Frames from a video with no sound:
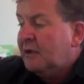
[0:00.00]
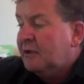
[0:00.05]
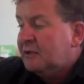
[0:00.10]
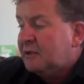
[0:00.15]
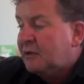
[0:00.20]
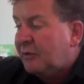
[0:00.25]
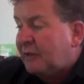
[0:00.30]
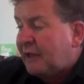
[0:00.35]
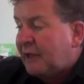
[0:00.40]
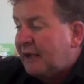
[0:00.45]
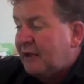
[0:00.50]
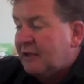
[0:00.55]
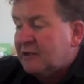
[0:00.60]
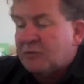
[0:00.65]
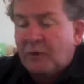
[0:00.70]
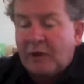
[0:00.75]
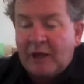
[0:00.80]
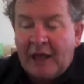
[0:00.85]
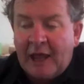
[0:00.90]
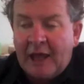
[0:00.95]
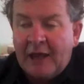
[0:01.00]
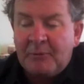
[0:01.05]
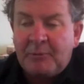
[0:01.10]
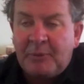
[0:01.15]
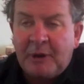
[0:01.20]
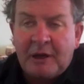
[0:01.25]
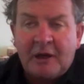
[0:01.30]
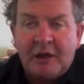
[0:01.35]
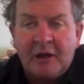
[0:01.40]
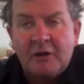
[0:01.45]
So with ours, we hand
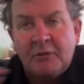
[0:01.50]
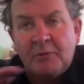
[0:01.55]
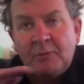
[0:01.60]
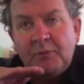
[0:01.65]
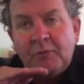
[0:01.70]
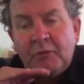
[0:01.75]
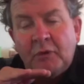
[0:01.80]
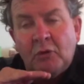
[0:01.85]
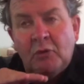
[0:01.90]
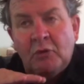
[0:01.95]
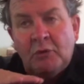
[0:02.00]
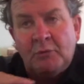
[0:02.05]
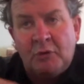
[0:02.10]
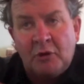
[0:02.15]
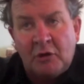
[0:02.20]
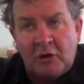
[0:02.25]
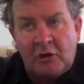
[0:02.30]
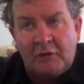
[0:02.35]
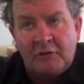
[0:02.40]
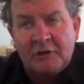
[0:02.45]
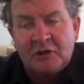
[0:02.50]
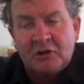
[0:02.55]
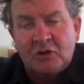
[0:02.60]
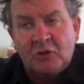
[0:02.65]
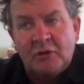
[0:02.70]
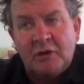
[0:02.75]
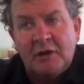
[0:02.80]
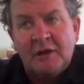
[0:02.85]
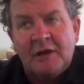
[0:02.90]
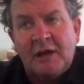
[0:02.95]
pick it, we put it over the
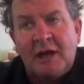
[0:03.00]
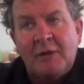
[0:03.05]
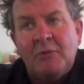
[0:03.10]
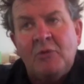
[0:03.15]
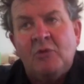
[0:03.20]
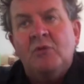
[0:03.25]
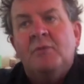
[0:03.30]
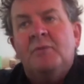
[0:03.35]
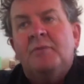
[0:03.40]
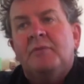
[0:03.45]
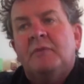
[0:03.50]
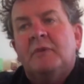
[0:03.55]
sorting table.